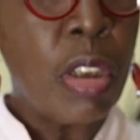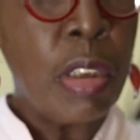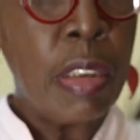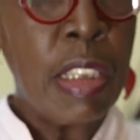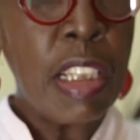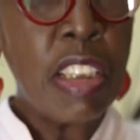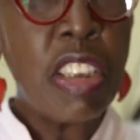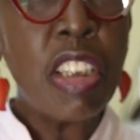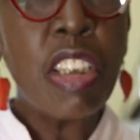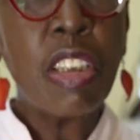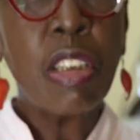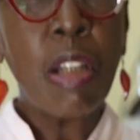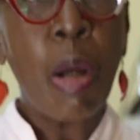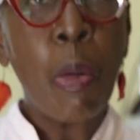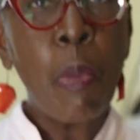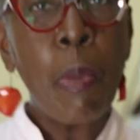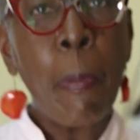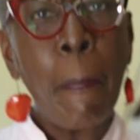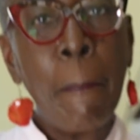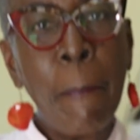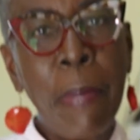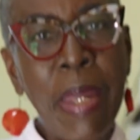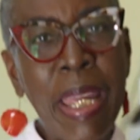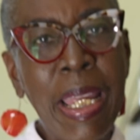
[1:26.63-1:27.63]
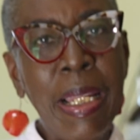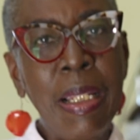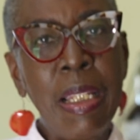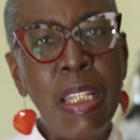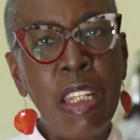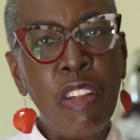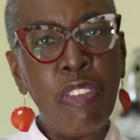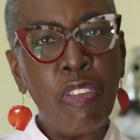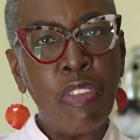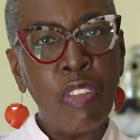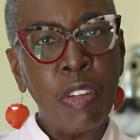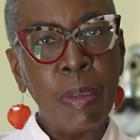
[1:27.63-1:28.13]
This is our bay
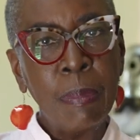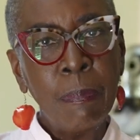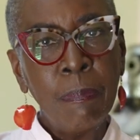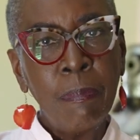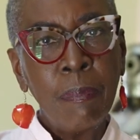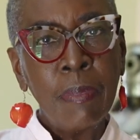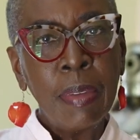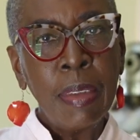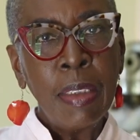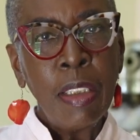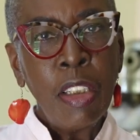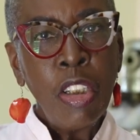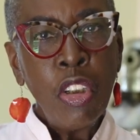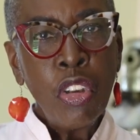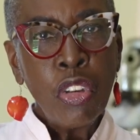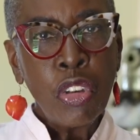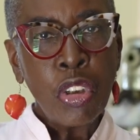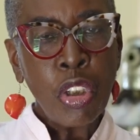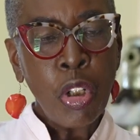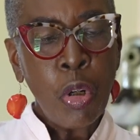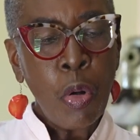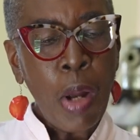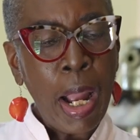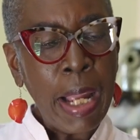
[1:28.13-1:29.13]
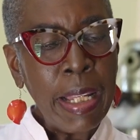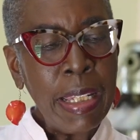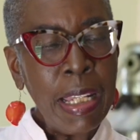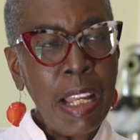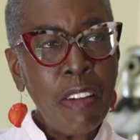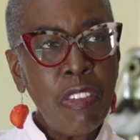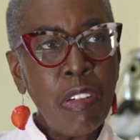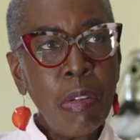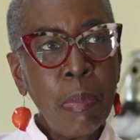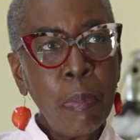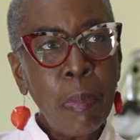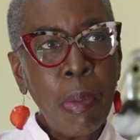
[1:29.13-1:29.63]
leaf. So I
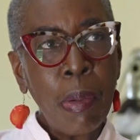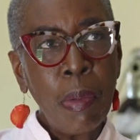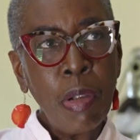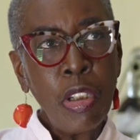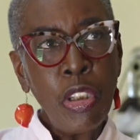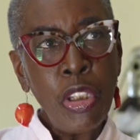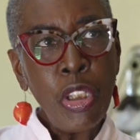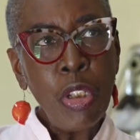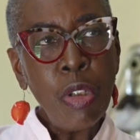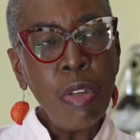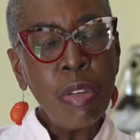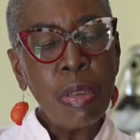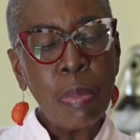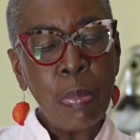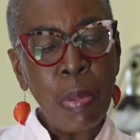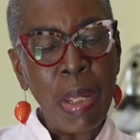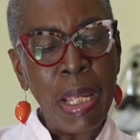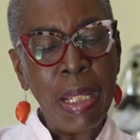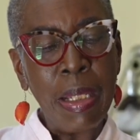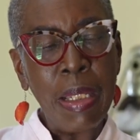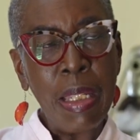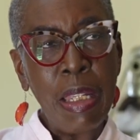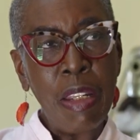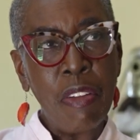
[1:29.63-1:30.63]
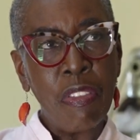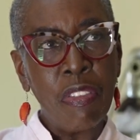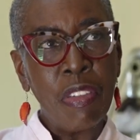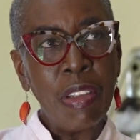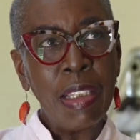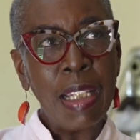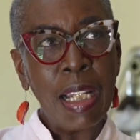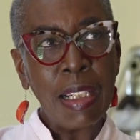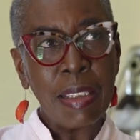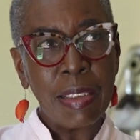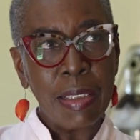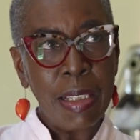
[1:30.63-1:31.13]
never use bay leaf
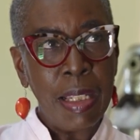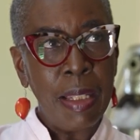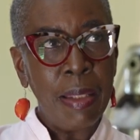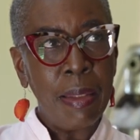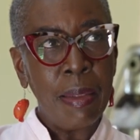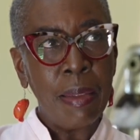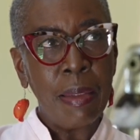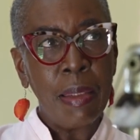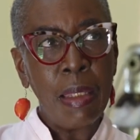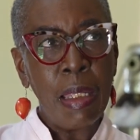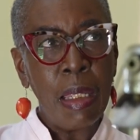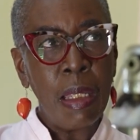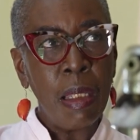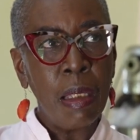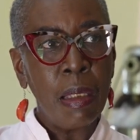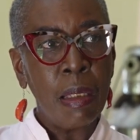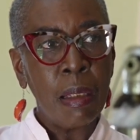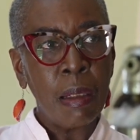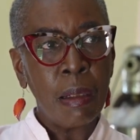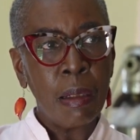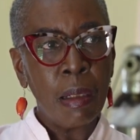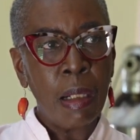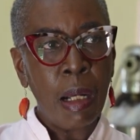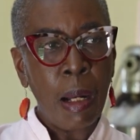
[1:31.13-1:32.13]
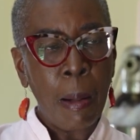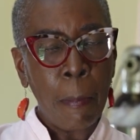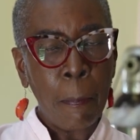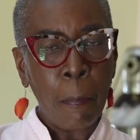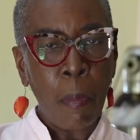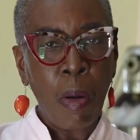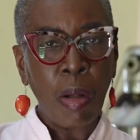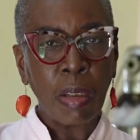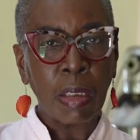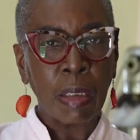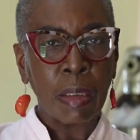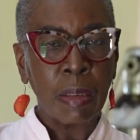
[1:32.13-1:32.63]
that's in the
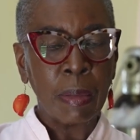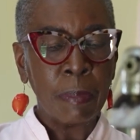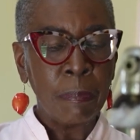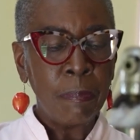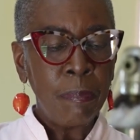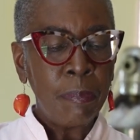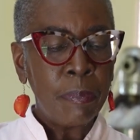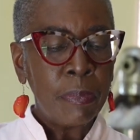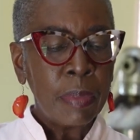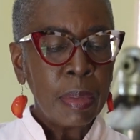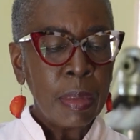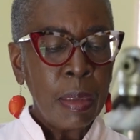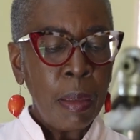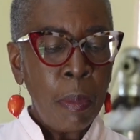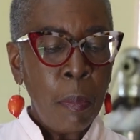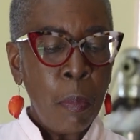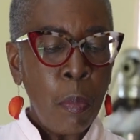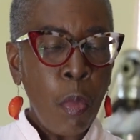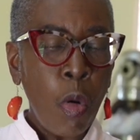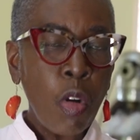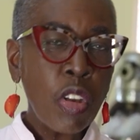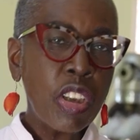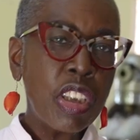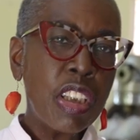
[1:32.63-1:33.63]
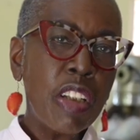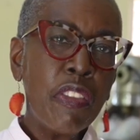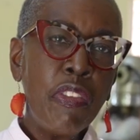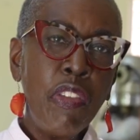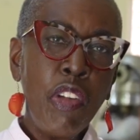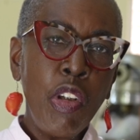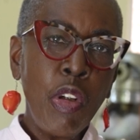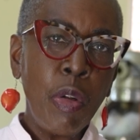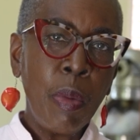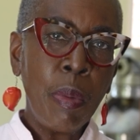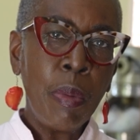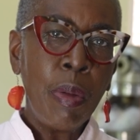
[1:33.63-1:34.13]
bottle. Most of
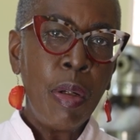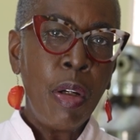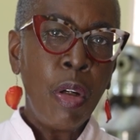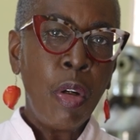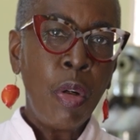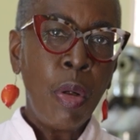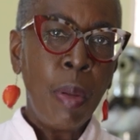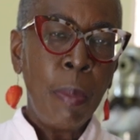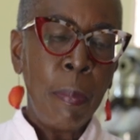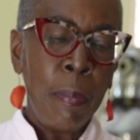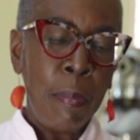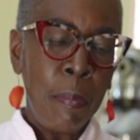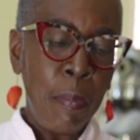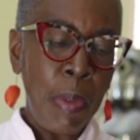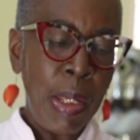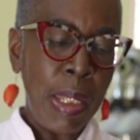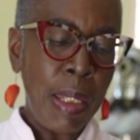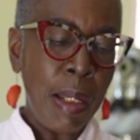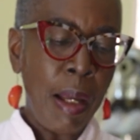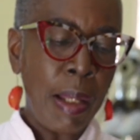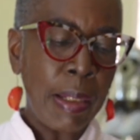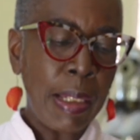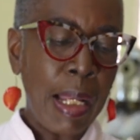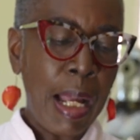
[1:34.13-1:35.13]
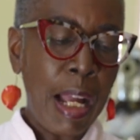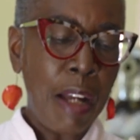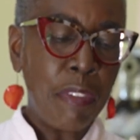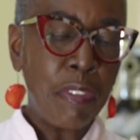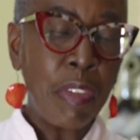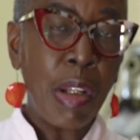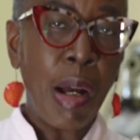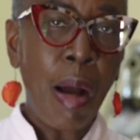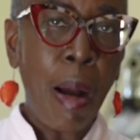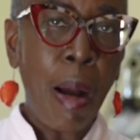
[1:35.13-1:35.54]
you may not have the